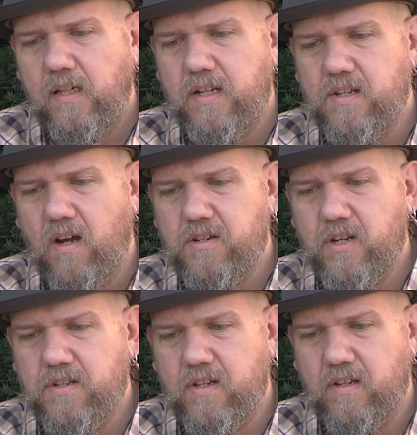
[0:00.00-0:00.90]
It's not
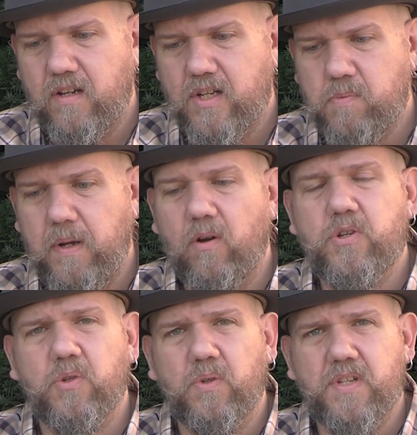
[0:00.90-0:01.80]
just a
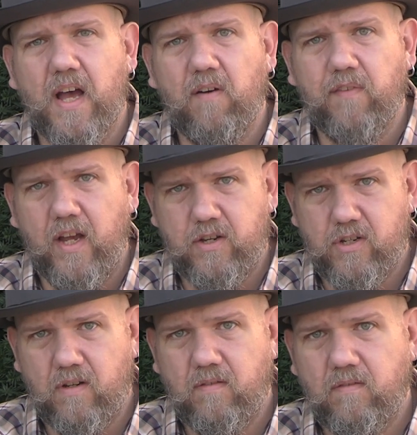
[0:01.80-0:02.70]
spiritual
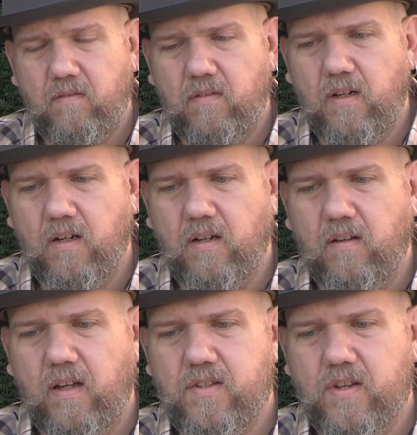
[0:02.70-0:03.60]
salvation.
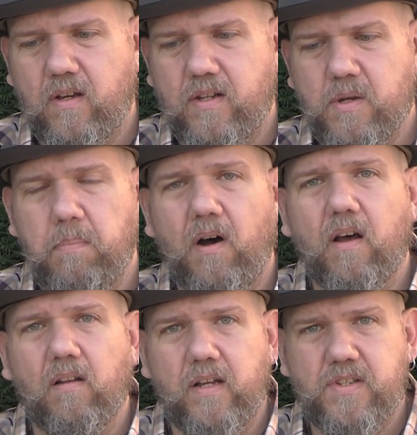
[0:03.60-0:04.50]
It's a
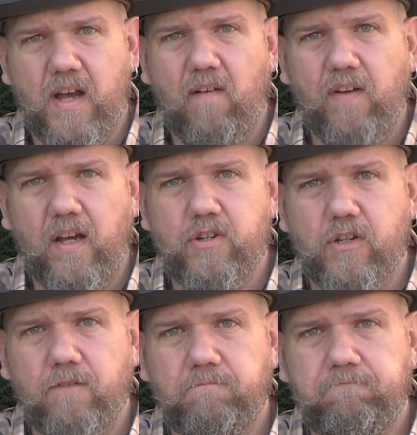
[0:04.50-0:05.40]
bodily
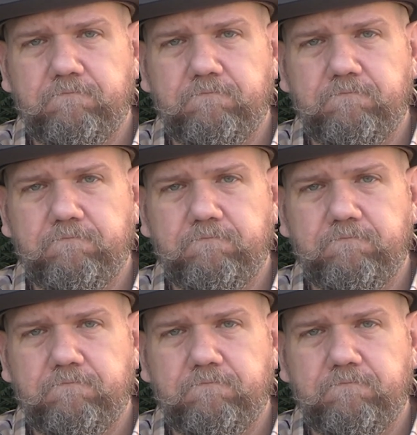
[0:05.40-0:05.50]
salvation.